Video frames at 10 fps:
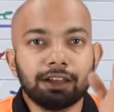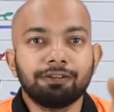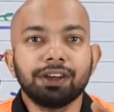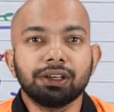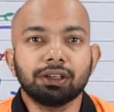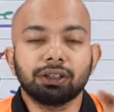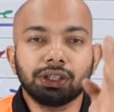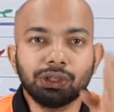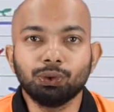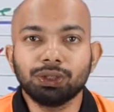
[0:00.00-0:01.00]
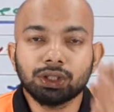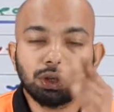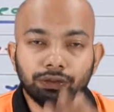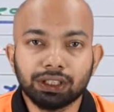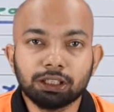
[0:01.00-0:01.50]
every year the usage
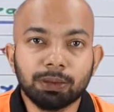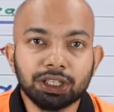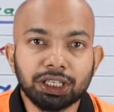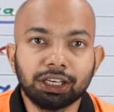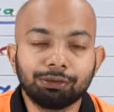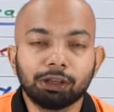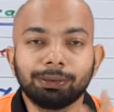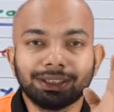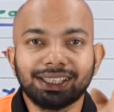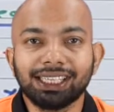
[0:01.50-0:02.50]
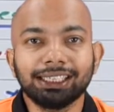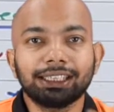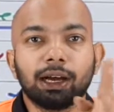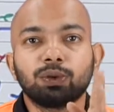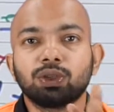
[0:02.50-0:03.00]
of this machine will be
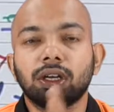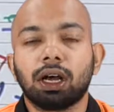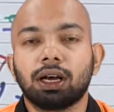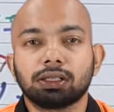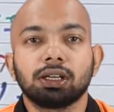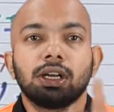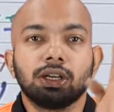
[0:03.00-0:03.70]
3,000 hours.